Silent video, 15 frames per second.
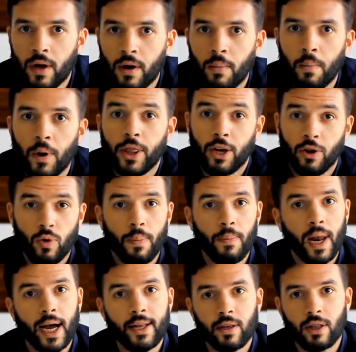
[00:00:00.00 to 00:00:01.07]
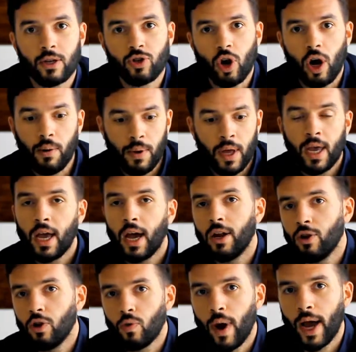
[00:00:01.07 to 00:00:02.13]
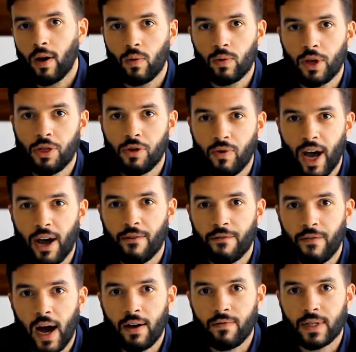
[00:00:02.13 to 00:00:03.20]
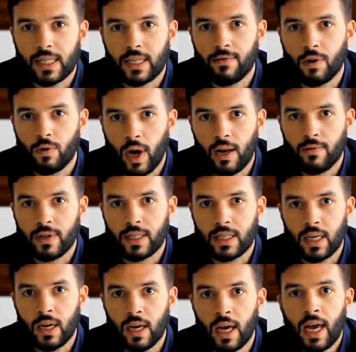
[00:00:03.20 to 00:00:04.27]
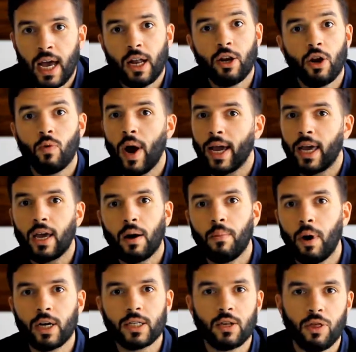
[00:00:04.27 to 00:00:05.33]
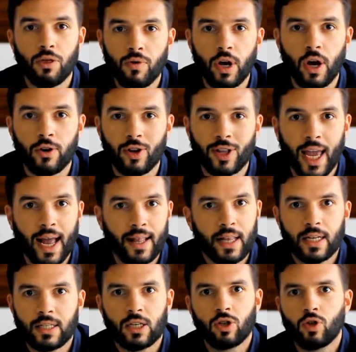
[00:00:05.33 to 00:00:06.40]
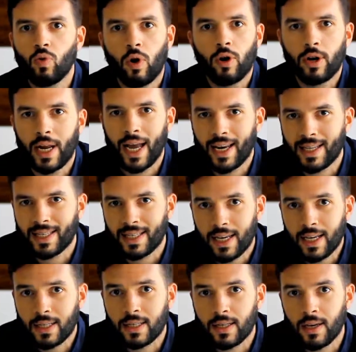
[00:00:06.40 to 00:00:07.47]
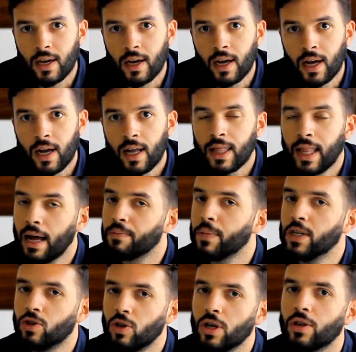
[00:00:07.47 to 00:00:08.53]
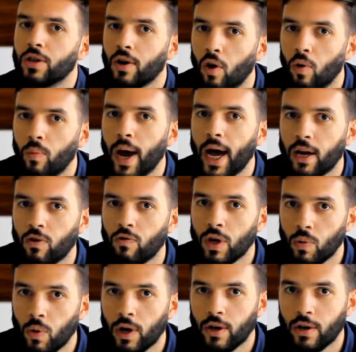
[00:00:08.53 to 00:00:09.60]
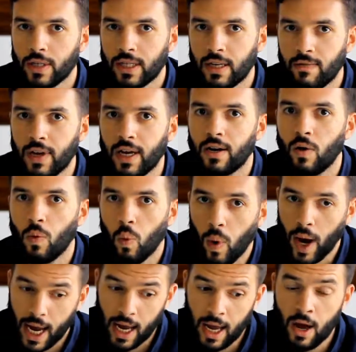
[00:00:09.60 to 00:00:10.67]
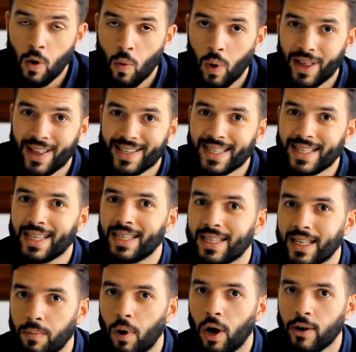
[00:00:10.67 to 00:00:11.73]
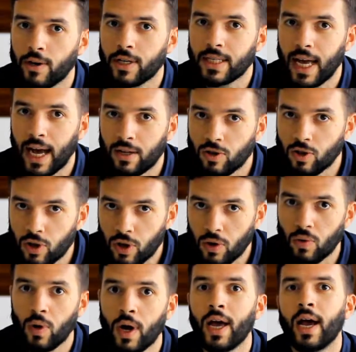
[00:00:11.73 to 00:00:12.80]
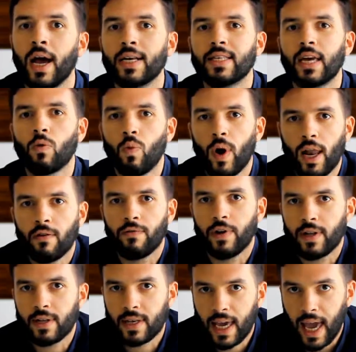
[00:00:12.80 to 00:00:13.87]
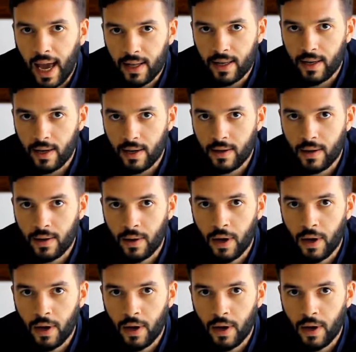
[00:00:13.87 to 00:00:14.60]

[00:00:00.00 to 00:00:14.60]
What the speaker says: But then you apply to the job and you rank only 3 out of 5 in CV relevancy, and you're ranking amongst the 300 candidates as 286. That means you need to go back and rework your CV in a way where the system understands you as a relevant candidate,